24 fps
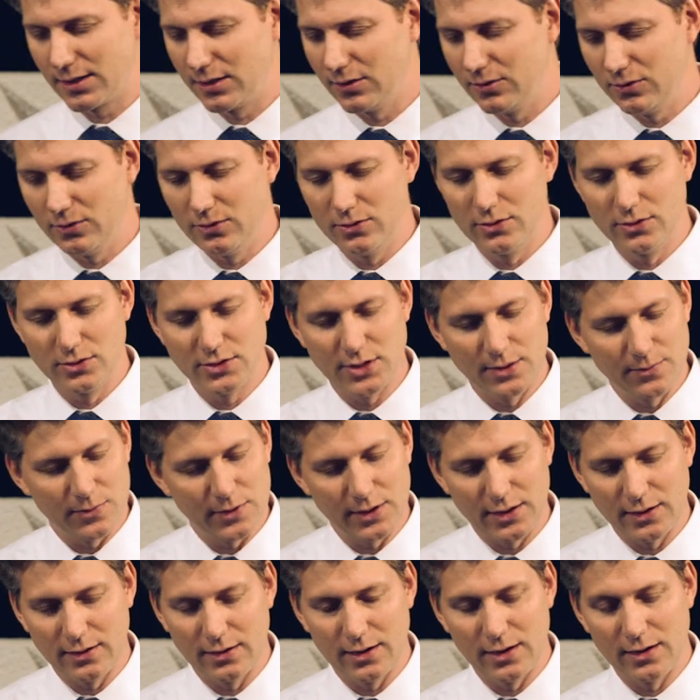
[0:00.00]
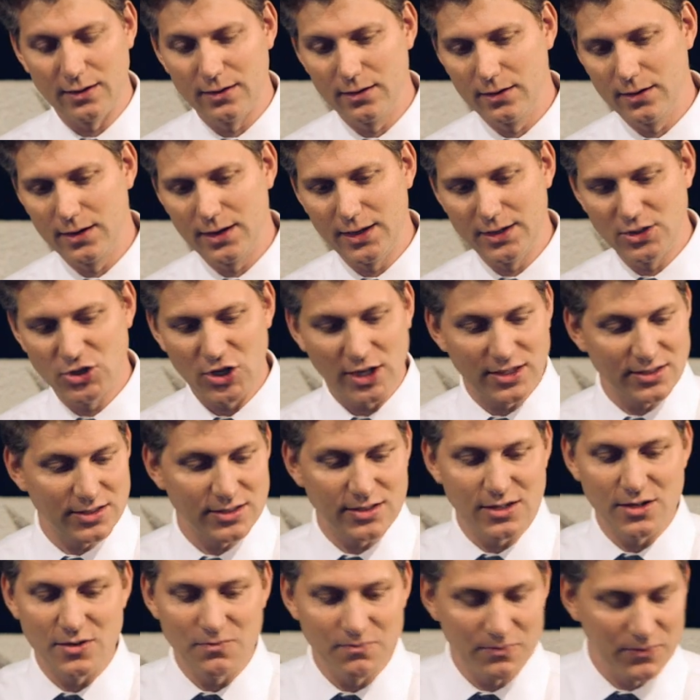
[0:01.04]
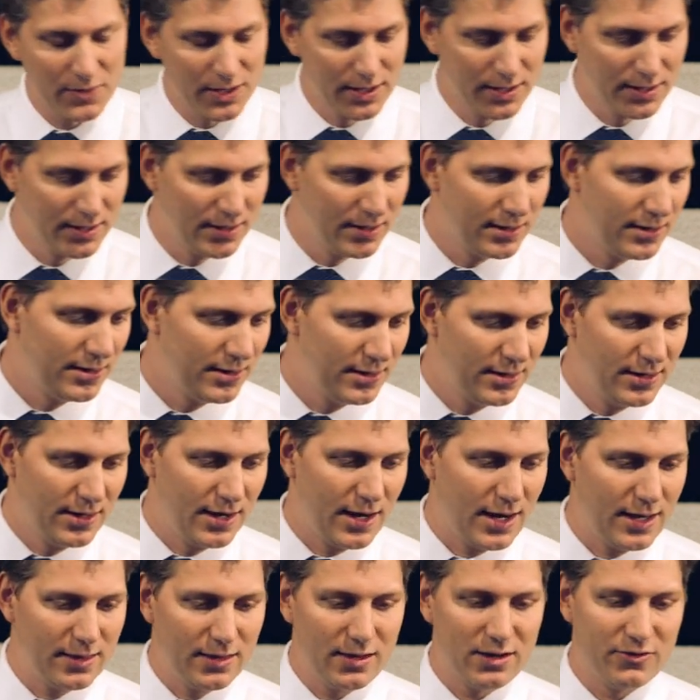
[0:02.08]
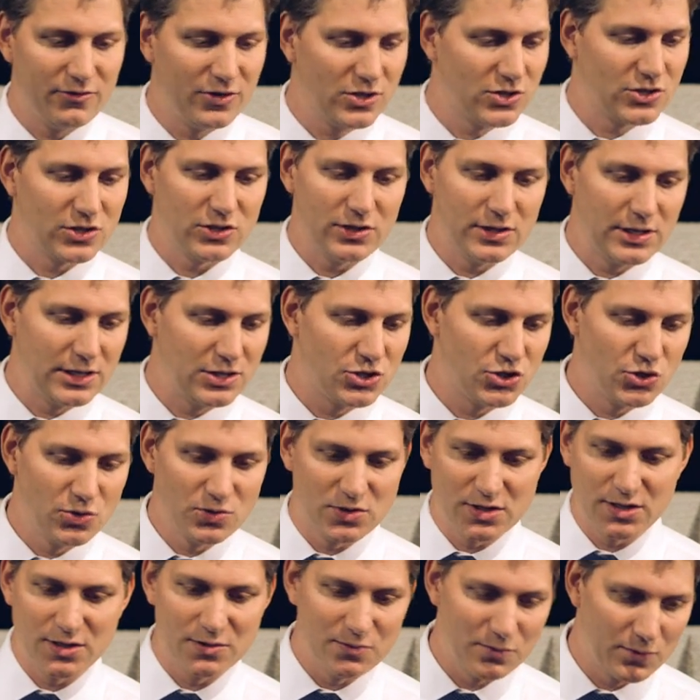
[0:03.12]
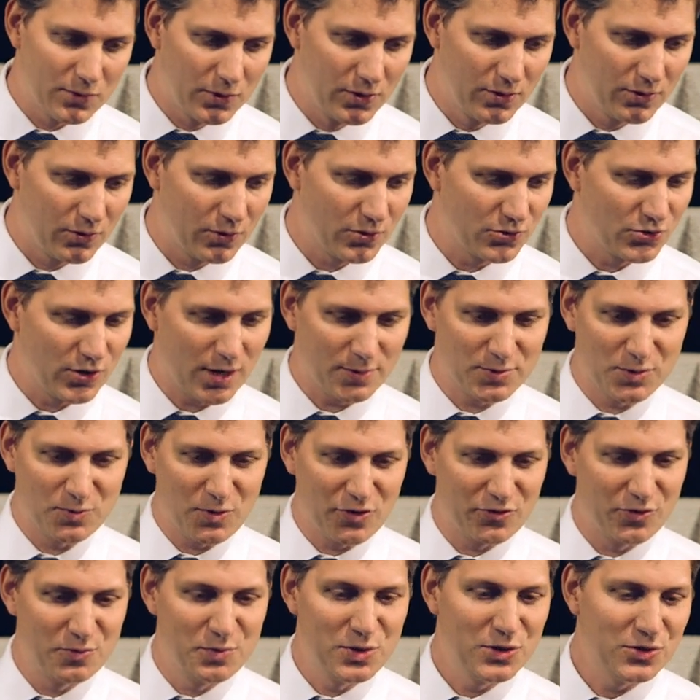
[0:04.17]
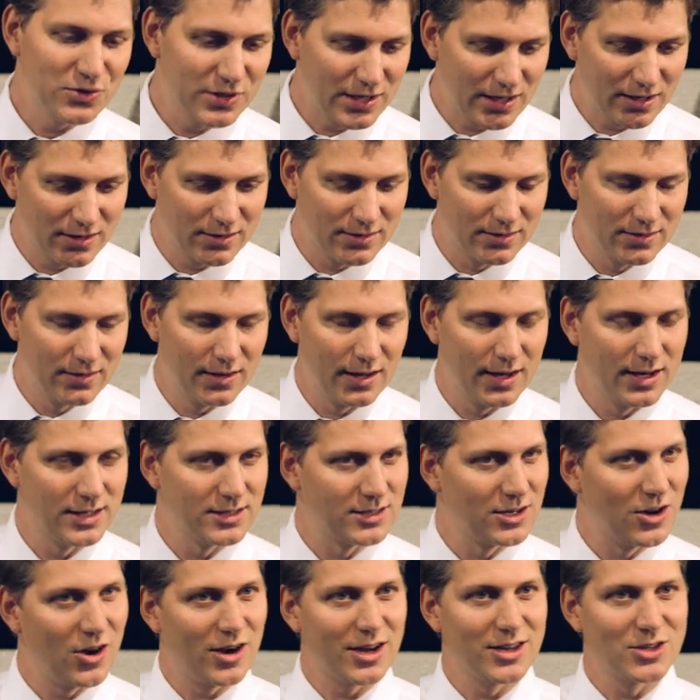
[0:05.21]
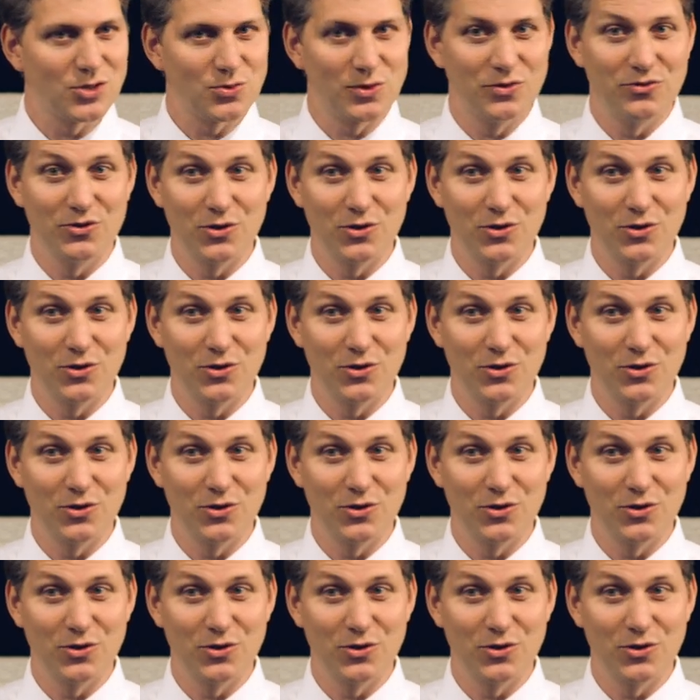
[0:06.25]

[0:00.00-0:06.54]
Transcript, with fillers: killed or something, and he chases him and then eventually shoots him or drops him off a building. And as an audience, we